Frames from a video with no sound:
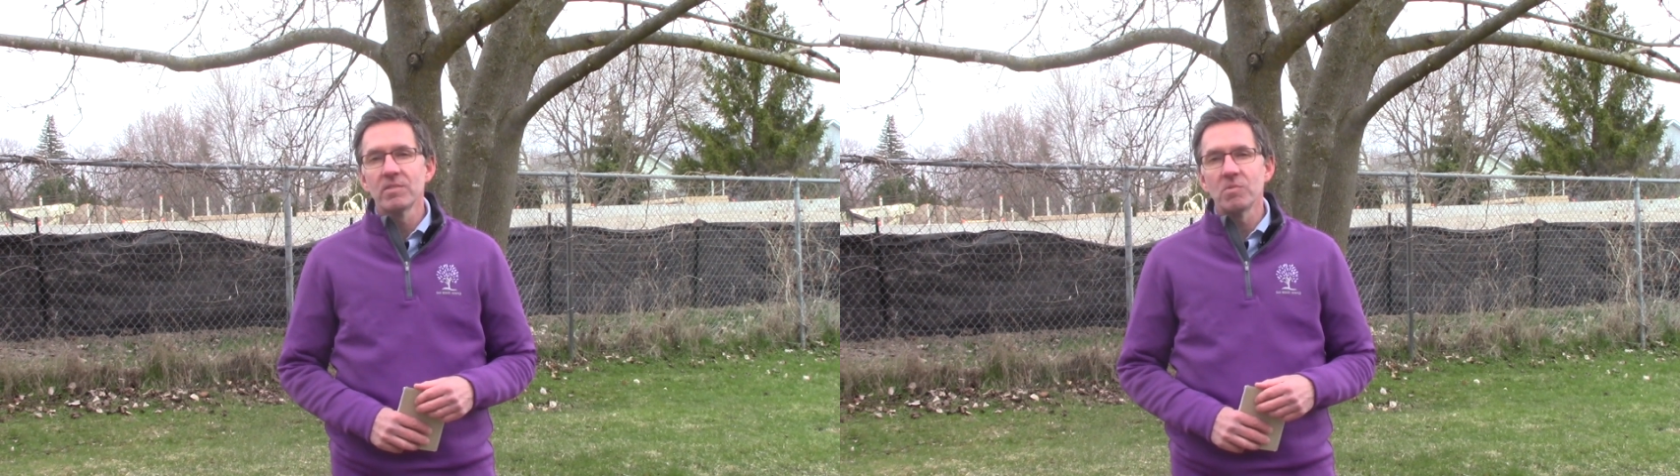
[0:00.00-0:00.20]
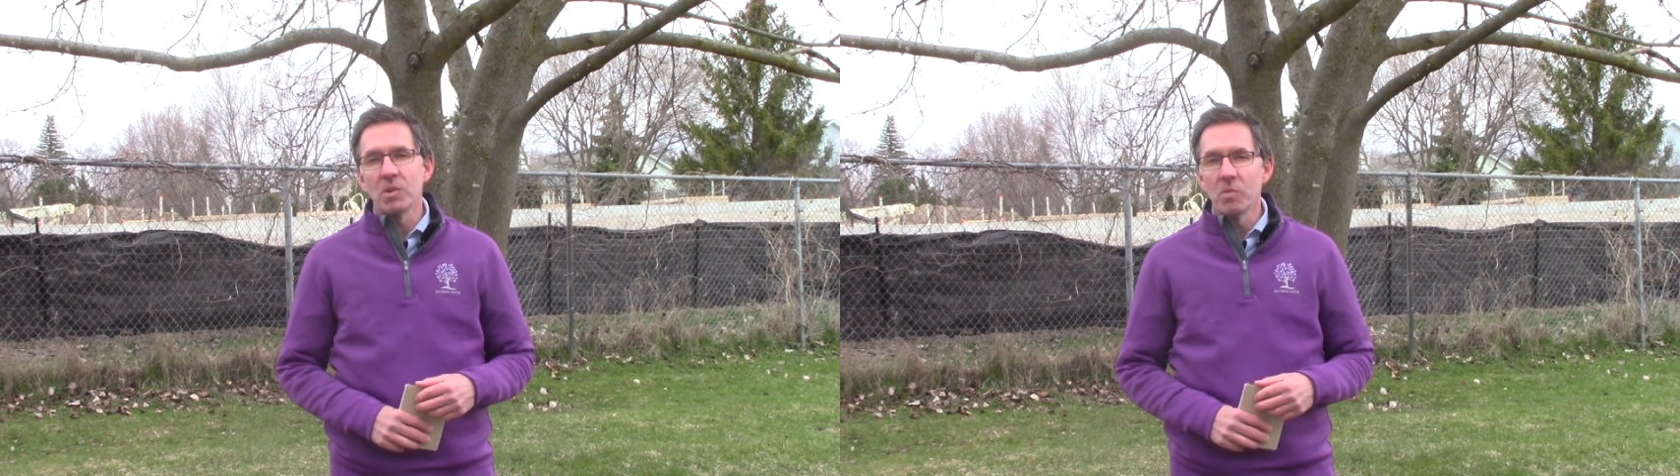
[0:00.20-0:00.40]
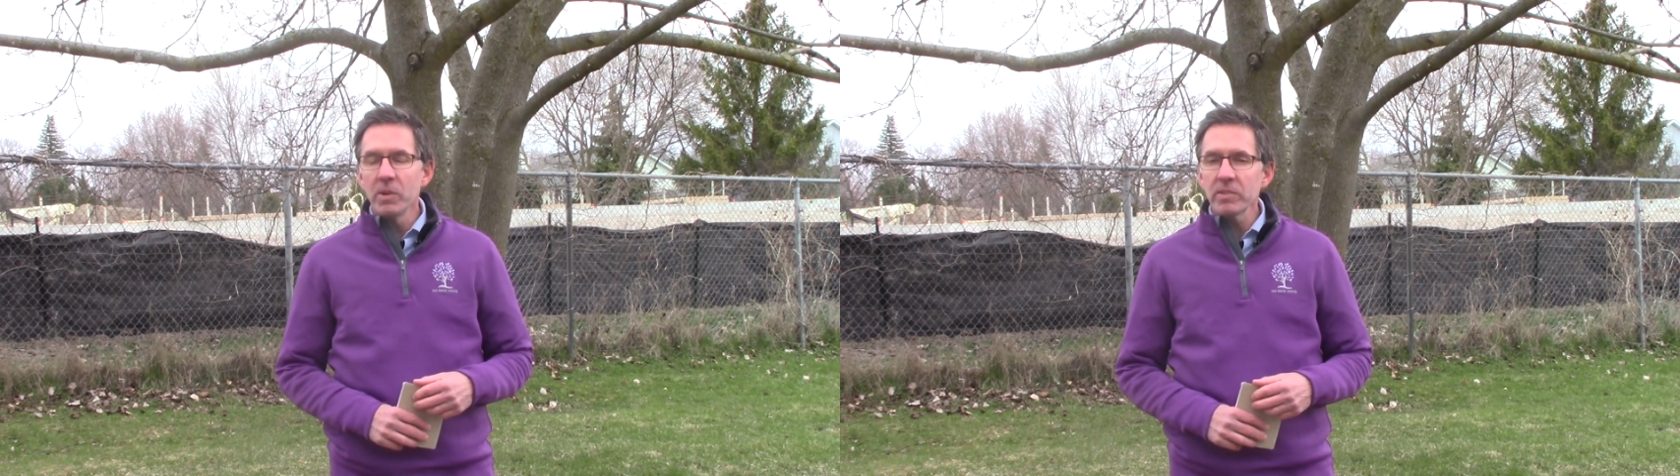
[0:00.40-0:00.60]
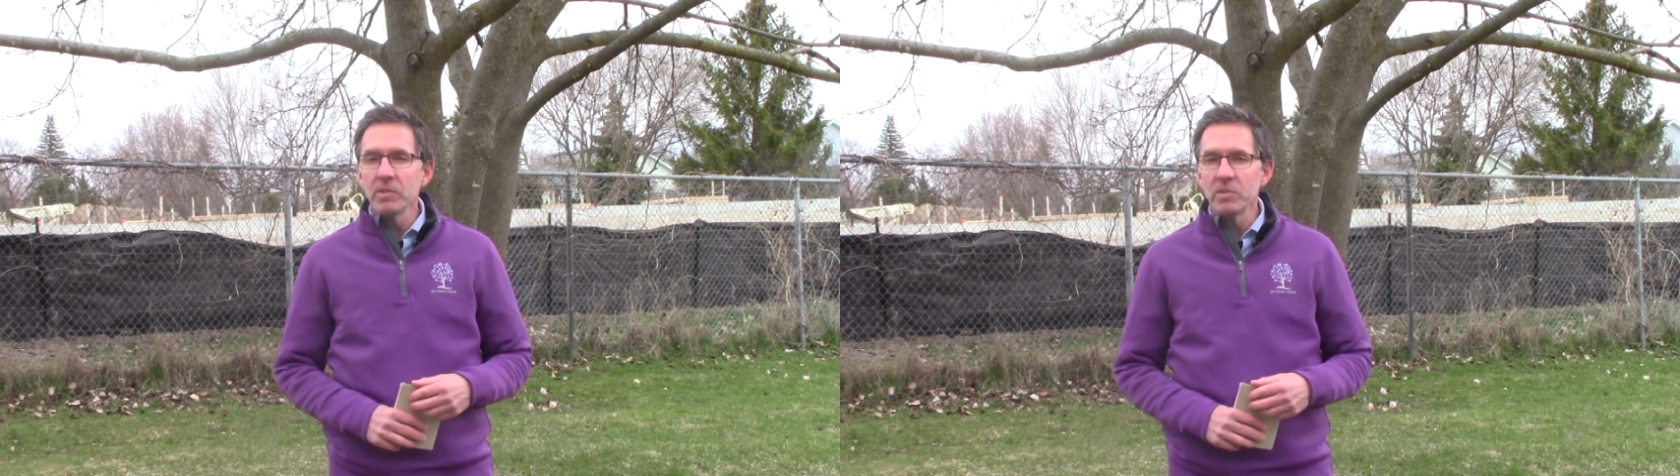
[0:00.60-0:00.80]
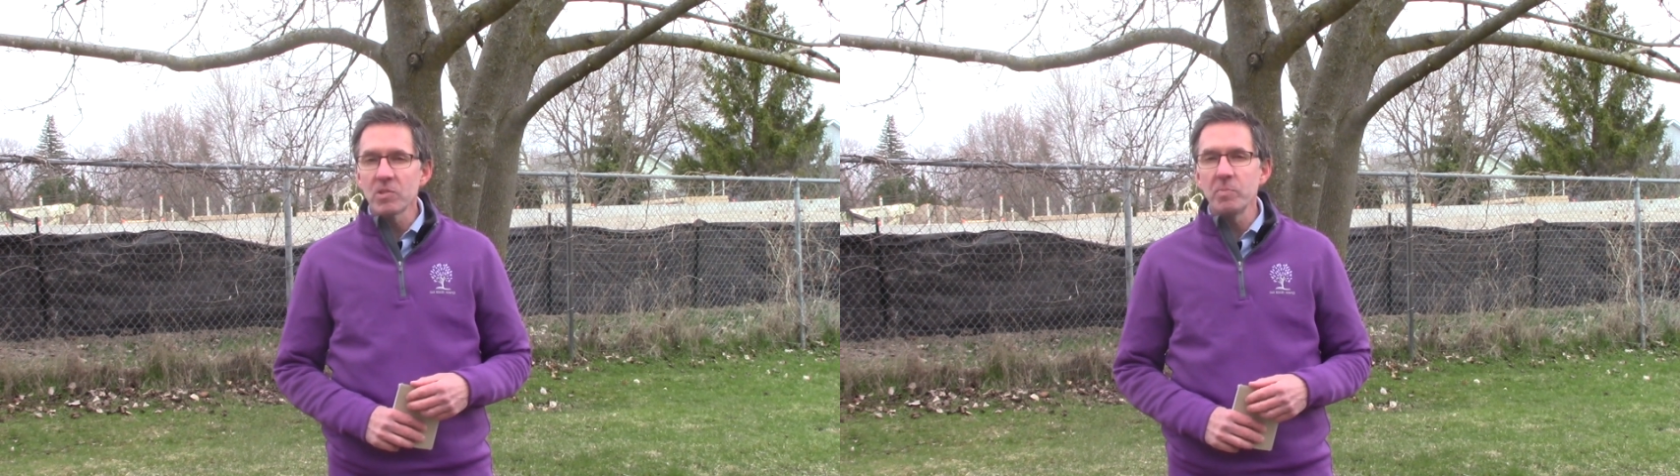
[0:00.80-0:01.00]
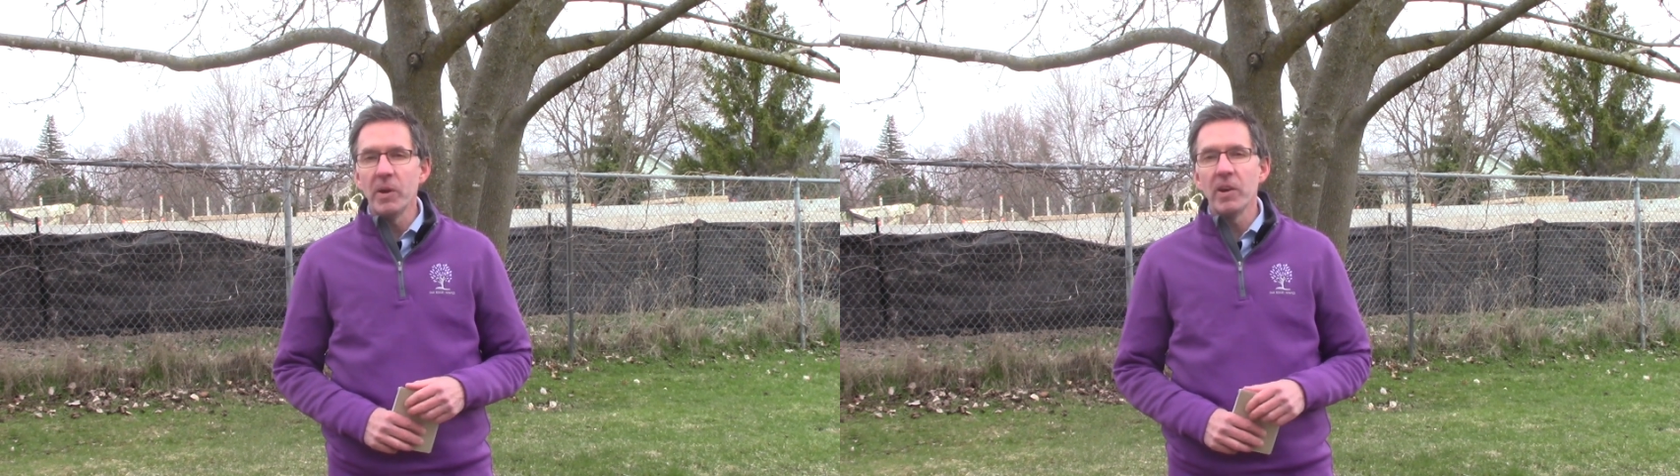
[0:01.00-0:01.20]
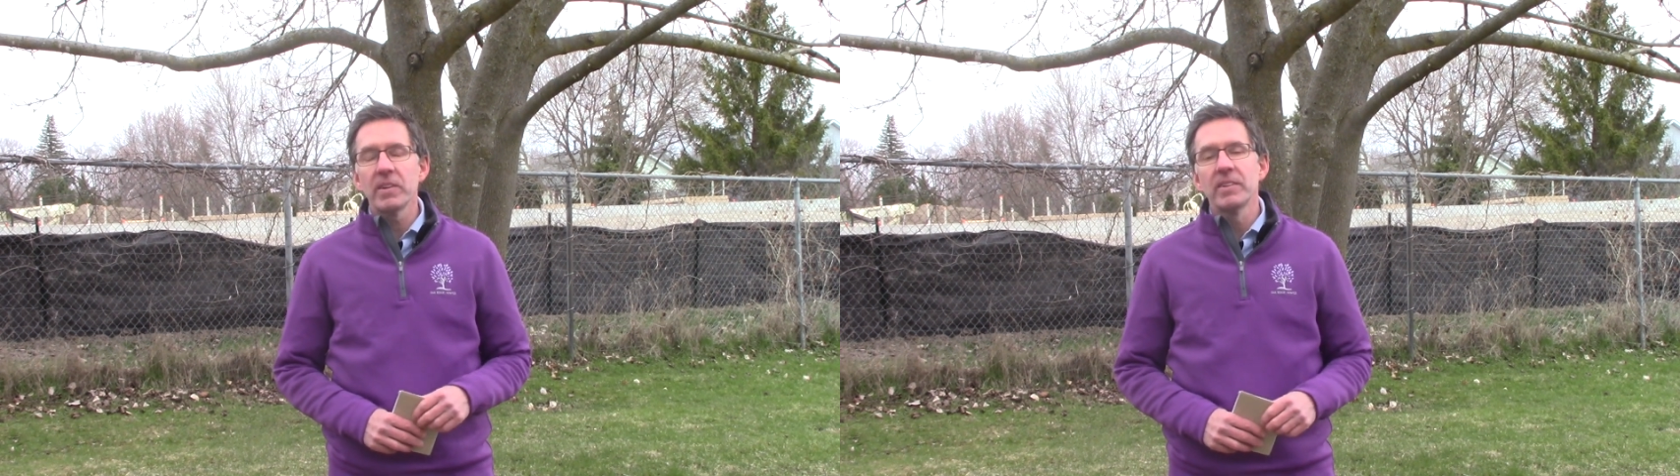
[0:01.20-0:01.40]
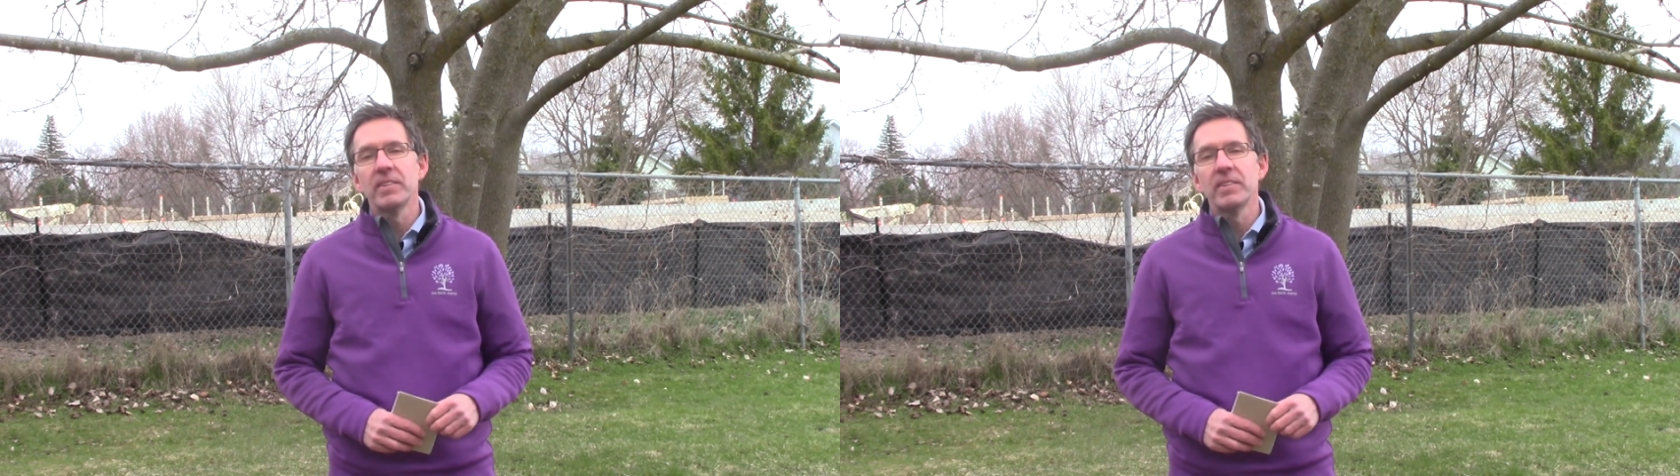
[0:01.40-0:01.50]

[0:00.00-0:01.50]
We're with you in spirit,